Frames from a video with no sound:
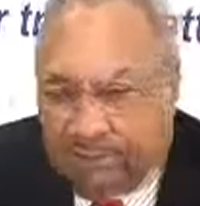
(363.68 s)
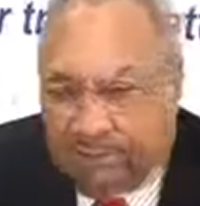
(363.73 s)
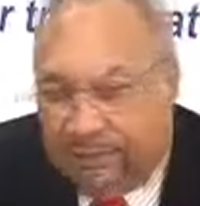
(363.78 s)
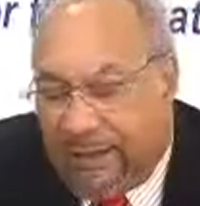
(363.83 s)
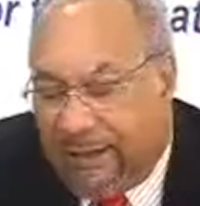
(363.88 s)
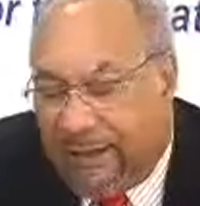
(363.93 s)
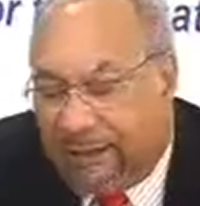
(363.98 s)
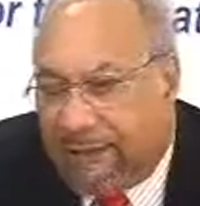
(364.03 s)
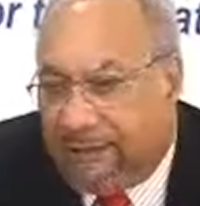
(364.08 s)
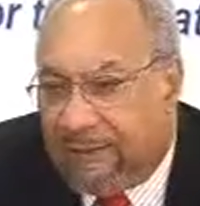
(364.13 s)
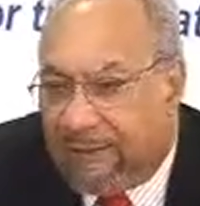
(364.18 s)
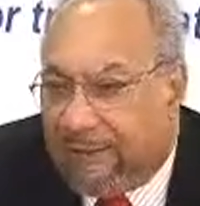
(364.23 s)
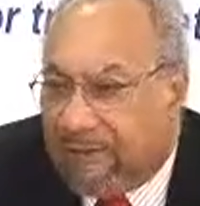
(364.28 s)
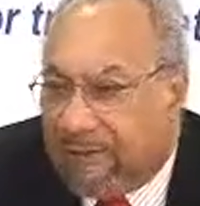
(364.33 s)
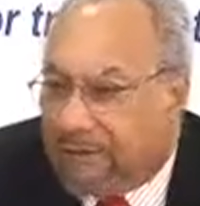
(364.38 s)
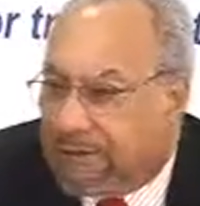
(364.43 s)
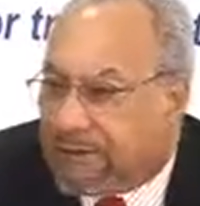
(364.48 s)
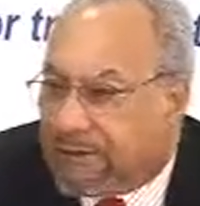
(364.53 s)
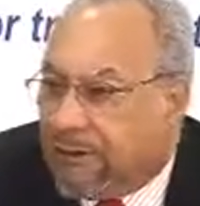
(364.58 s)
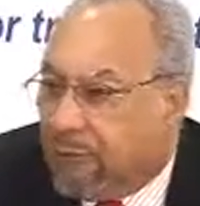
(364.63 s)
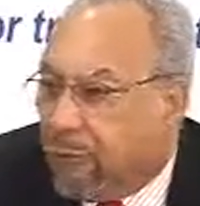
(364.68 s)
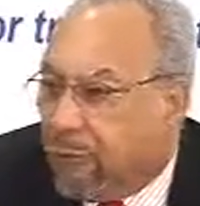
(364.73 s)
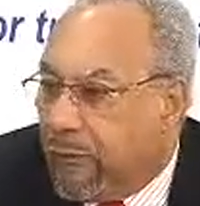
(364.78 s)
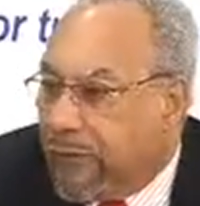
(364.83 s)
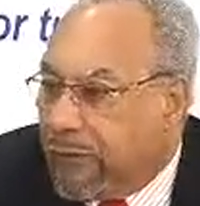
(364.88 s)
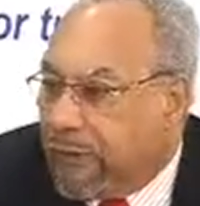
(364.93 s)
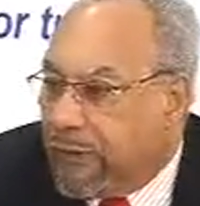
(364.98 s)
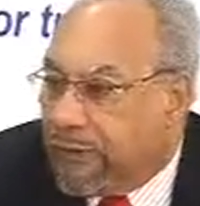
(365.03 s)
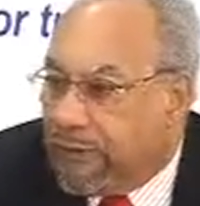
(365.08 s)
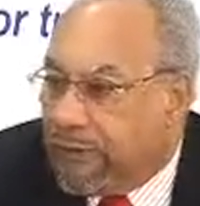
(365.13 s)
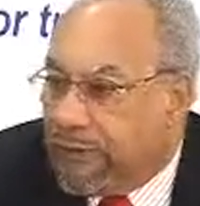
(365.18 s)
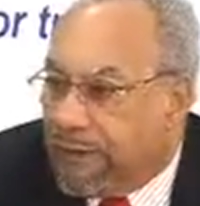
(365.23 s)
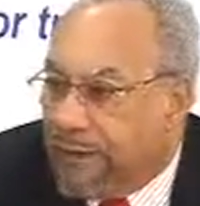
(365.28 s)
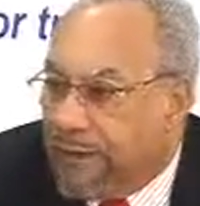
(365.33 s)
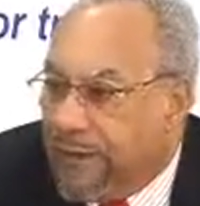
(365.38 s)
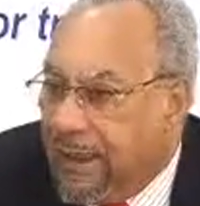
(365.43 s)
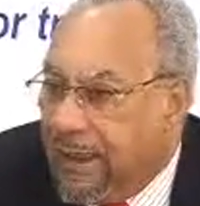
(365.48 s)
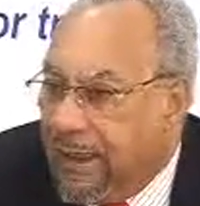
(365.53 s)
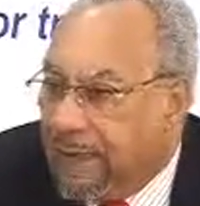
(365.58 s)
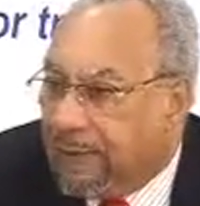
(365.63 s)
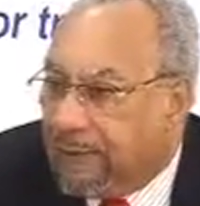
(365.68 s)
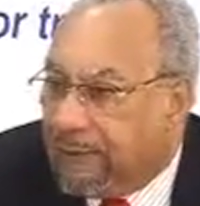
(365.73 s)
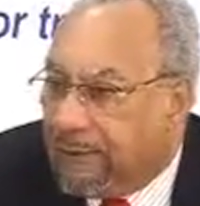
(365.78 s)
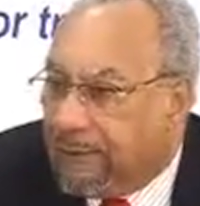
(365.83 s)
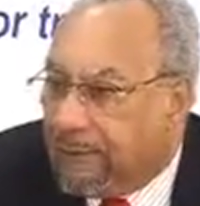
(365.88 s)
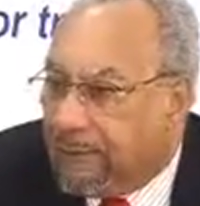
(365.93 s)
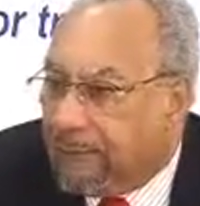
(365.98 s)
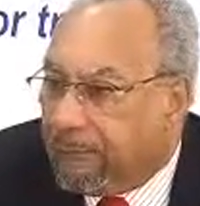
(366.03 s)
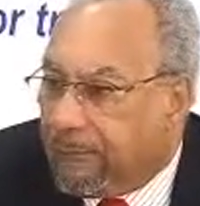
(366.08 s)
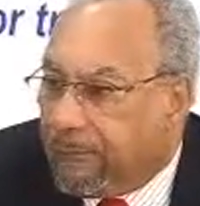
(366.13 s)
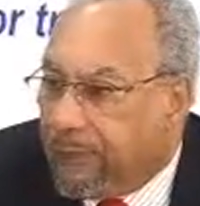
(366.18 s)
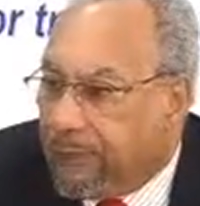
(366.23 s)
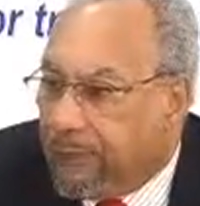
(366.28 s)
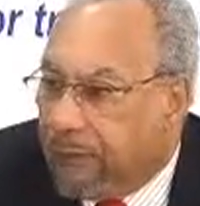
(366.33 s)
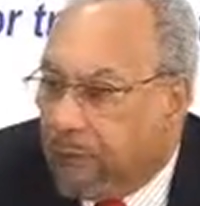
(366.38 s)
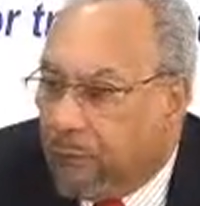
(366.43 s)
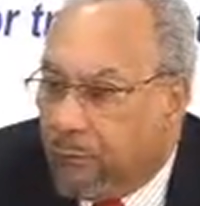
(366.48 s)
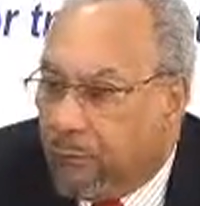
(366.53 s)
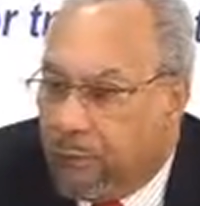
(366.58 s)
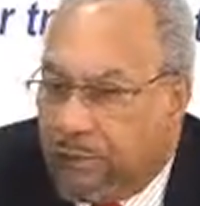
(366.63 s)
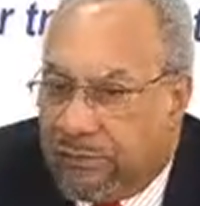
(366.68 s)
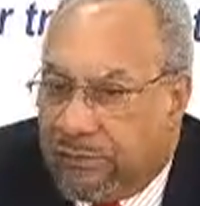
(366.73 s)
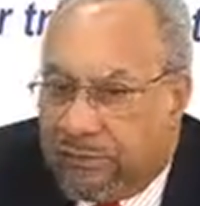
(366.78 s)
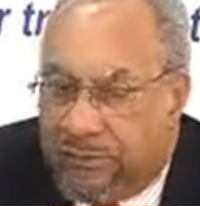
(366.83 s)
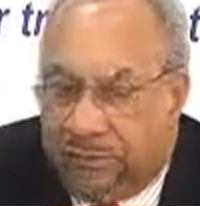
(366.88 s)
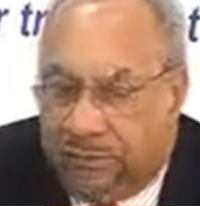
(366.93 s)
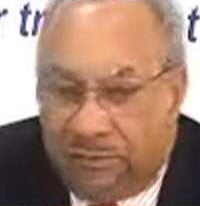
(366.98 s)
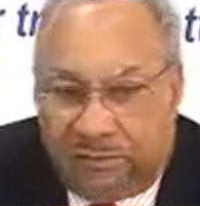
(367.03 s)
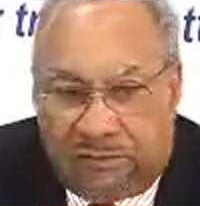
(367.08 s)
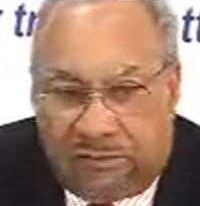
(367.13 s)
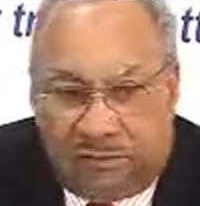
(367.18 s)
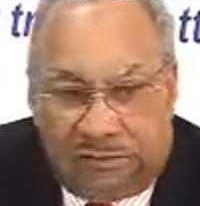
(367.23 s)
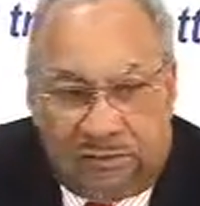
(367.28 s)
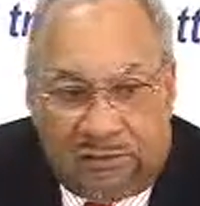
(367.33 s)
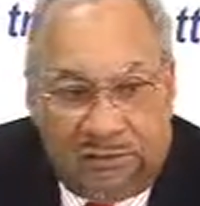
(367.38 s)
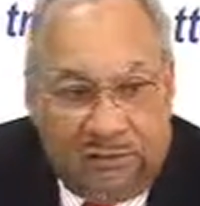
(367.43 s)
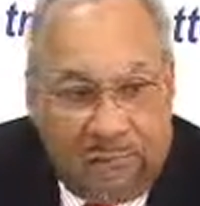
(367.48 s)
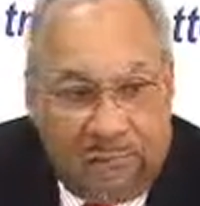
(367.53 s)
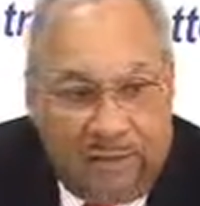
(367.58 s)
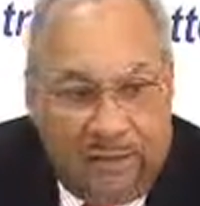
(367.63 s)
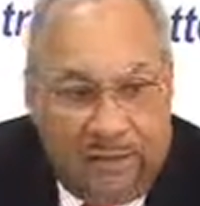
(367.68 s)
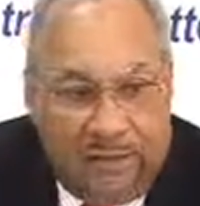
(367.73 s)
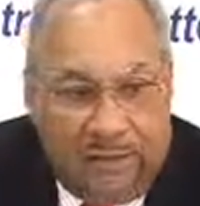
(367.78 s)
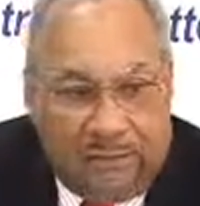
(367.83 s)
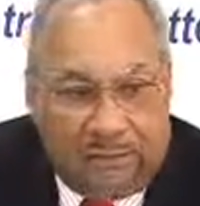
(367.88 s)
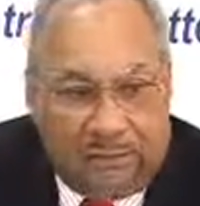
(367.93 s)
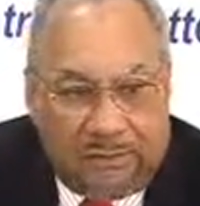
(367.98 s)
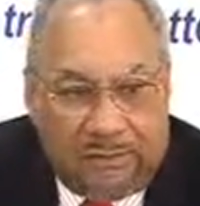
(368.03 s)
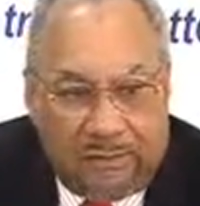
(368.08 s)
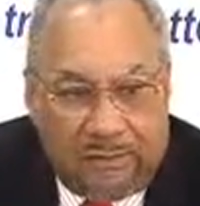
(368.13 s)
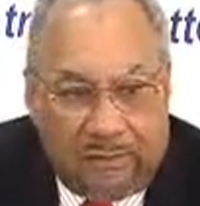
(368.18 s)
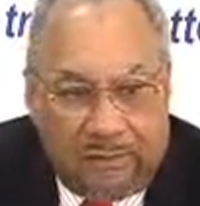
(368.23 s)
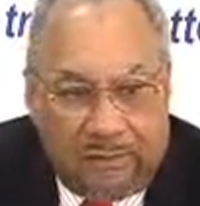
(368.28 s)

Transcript: side, somewhere down the line, wishes to terminate